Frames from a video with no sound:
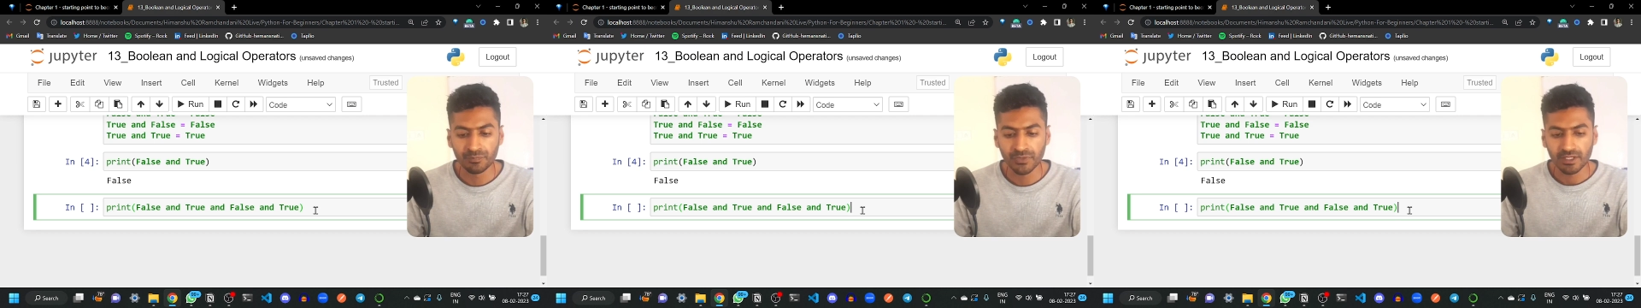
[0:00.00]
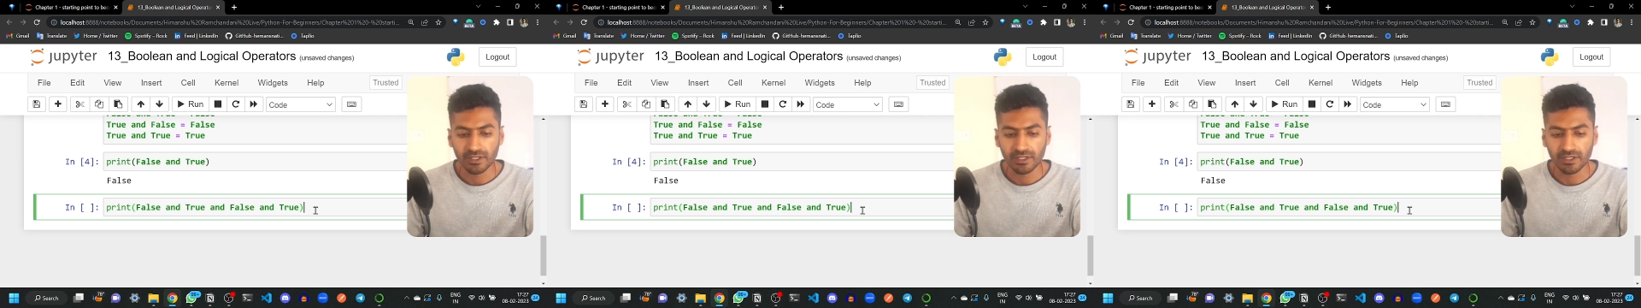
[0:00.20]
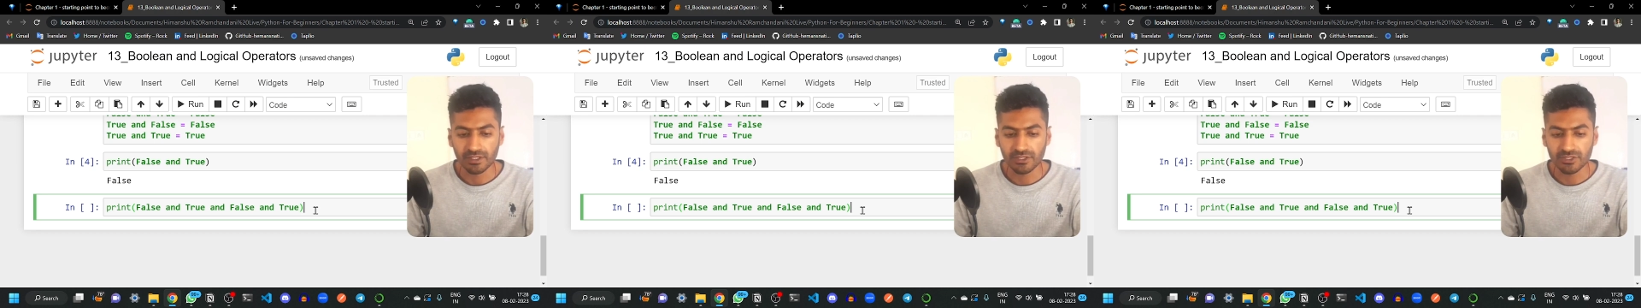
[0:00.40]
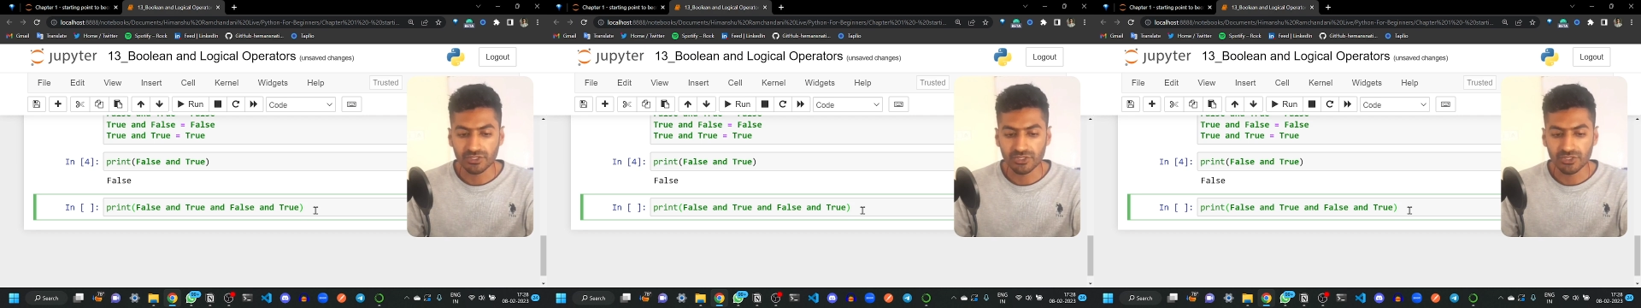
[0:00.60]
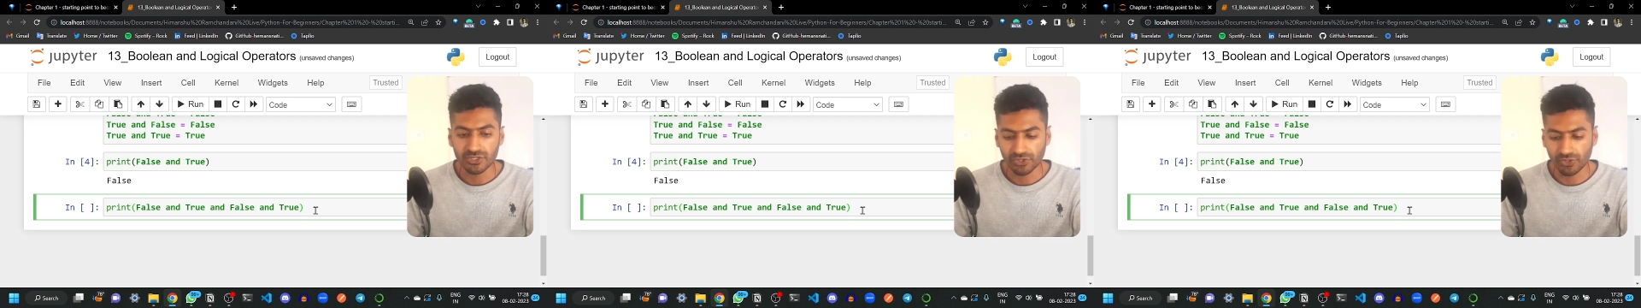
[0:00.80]
is
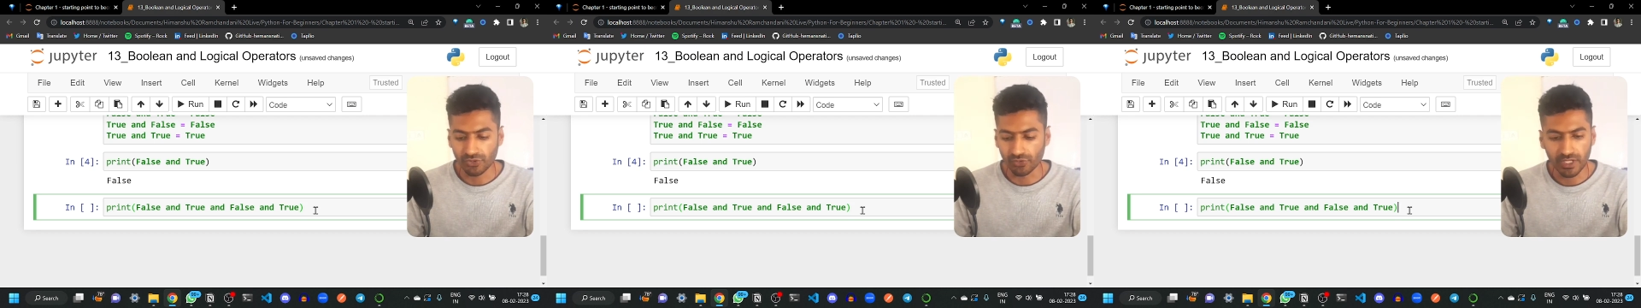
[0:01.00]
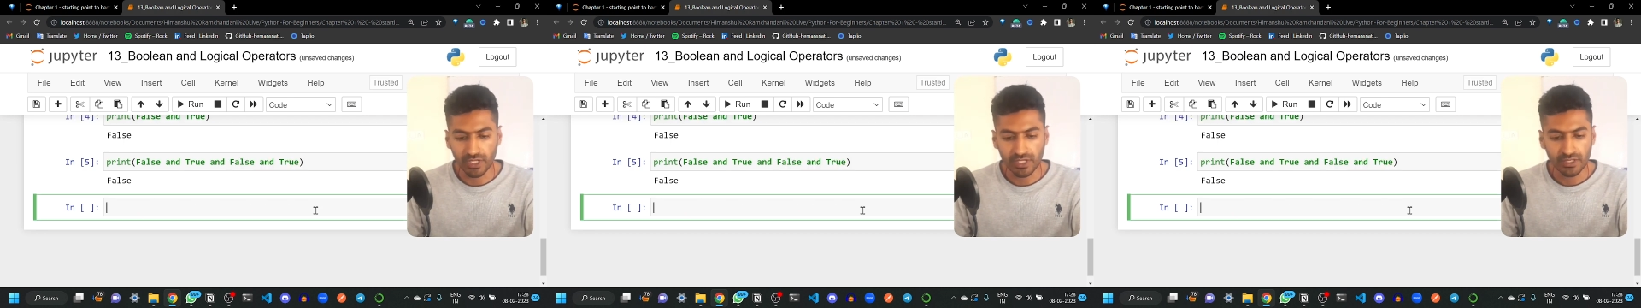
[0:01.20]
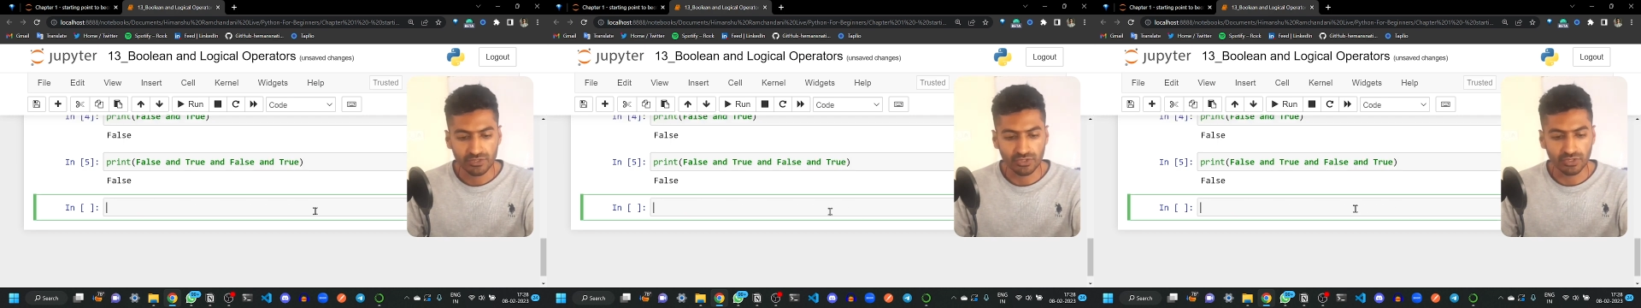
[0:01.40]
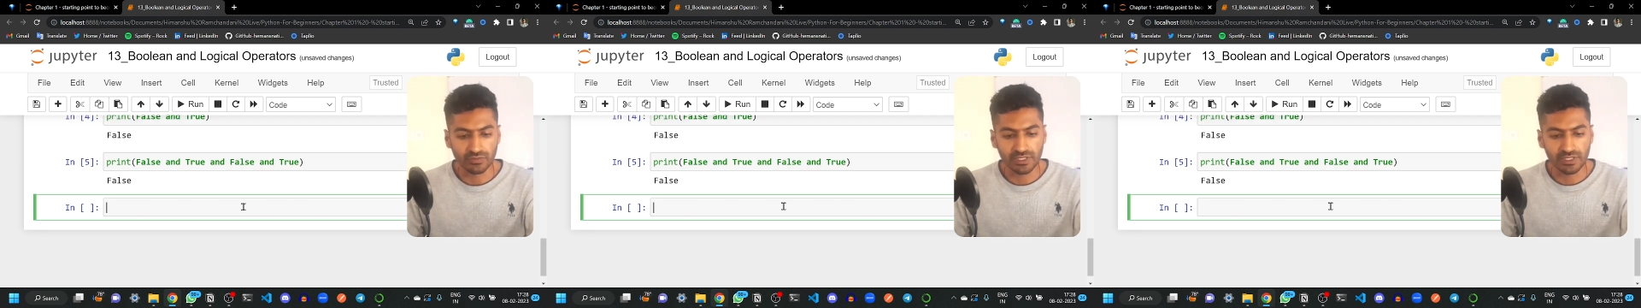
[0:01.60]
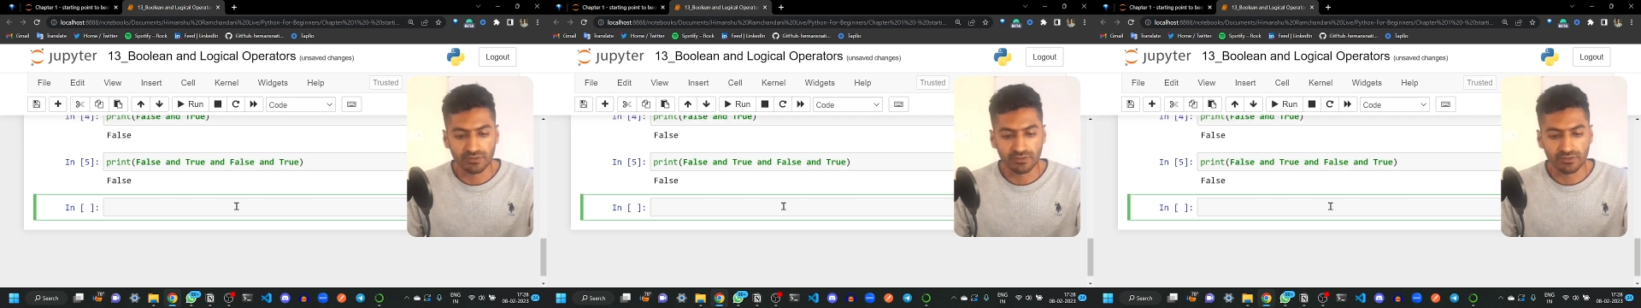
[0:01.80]
true. Okay, so it will
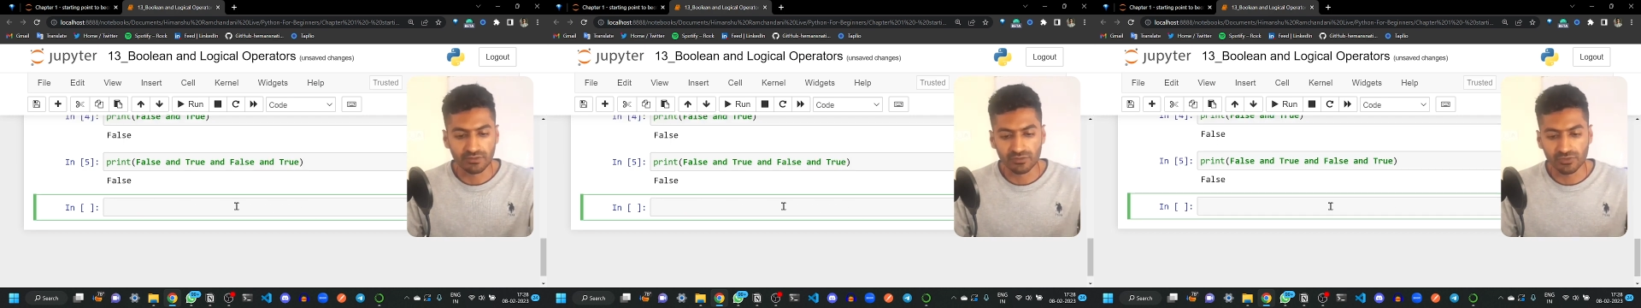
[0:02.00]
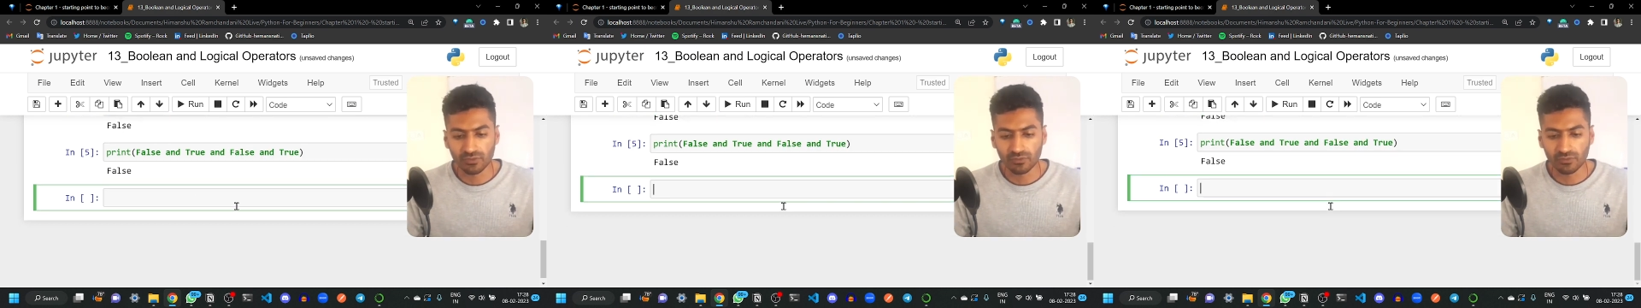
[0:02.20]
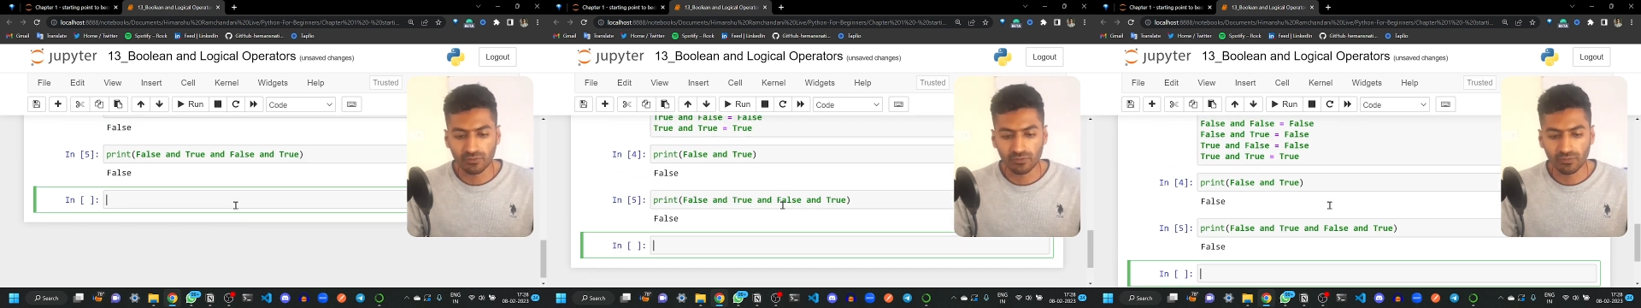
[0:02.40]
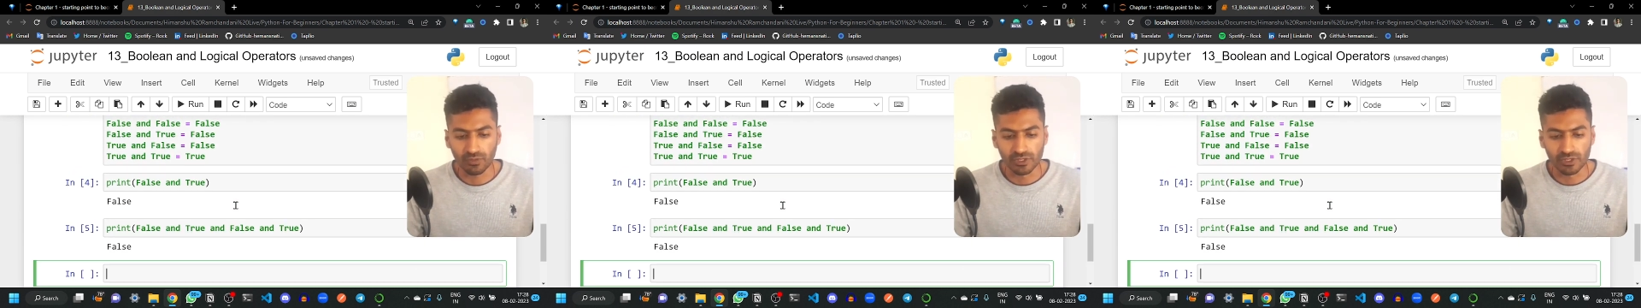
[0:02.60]
give you false.